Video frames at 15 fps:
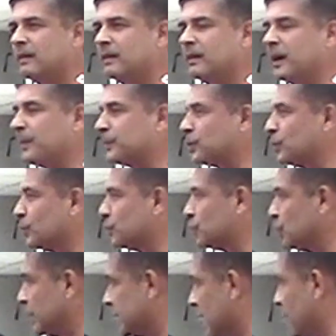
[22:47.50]
up to
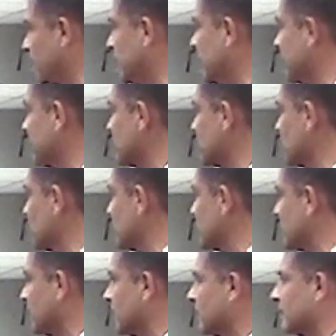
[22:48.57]
Sunita Williams, who is
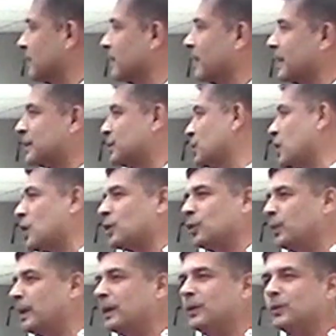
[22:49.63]
the astronaut who
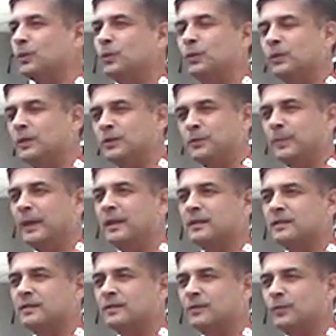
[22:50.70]
went to
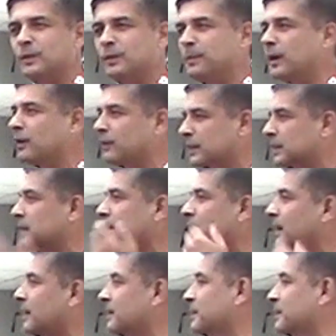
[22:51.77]
space with Bhagavad Gita,